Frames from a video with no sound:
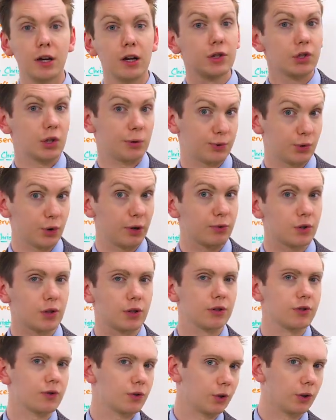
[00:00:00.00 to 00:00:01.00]

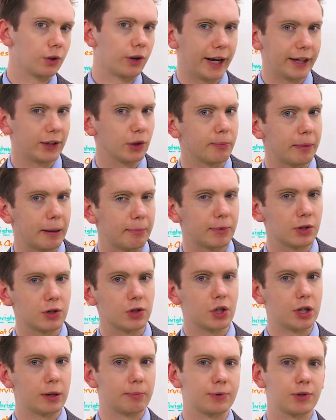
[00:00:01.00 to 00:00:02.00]
Subscriptions or annual
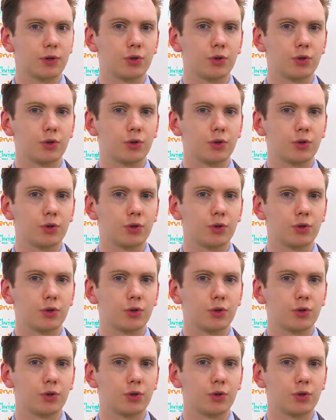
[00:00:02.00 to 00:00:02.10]
memberships